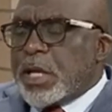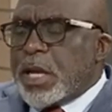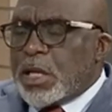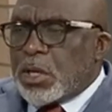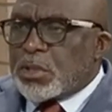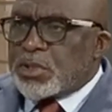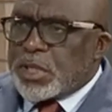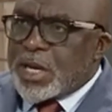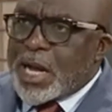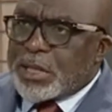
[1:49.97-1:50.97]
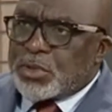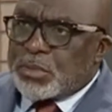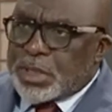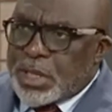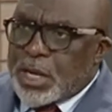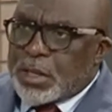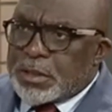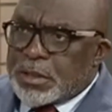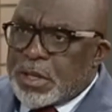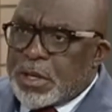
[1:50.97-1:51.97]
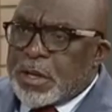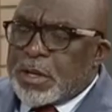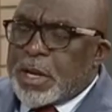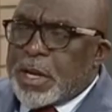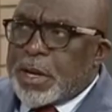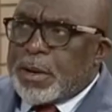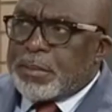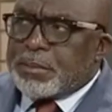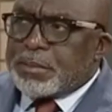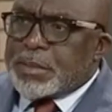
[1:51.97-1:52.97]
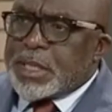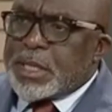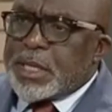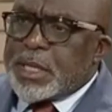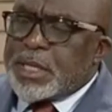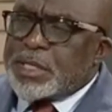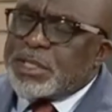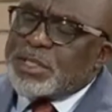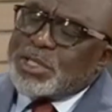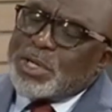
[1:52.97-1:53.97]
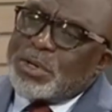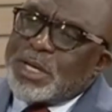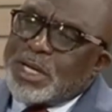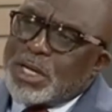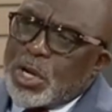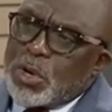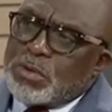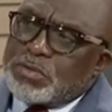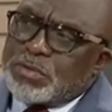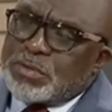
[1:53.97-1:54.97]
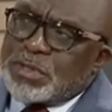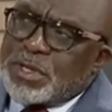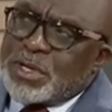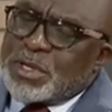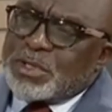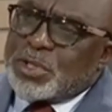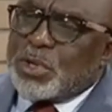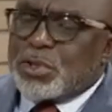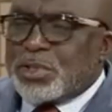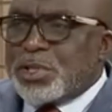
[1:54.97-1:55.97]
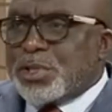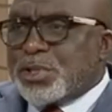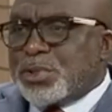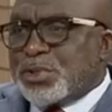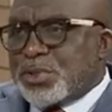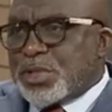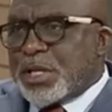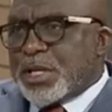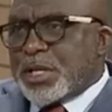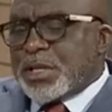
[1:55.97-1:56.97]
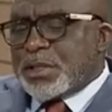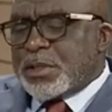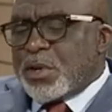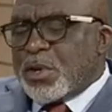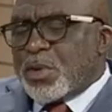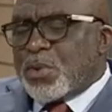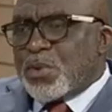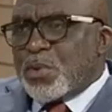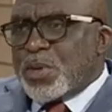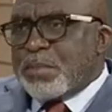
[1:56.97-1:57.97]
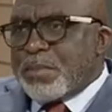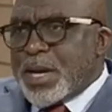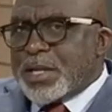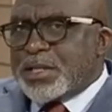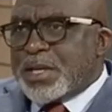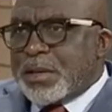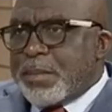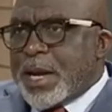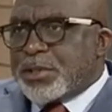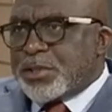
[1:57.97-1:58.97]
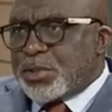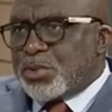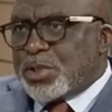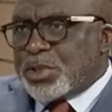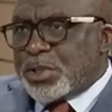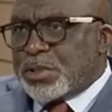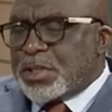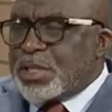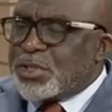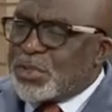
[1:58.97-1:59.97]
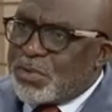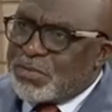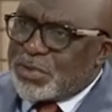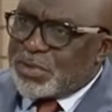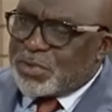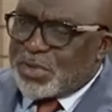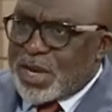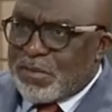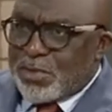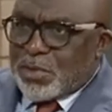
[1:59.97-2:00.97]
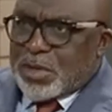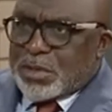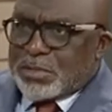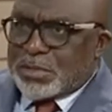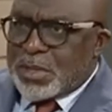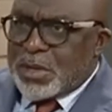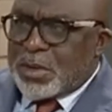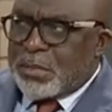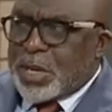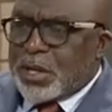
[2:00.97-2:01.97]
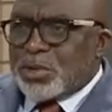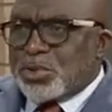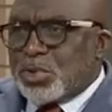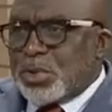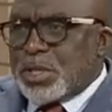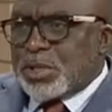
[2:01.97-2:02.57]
A lot still has to be done. It is not enough to continue to say we met a bad situation. It's obvious to everyone. By continuing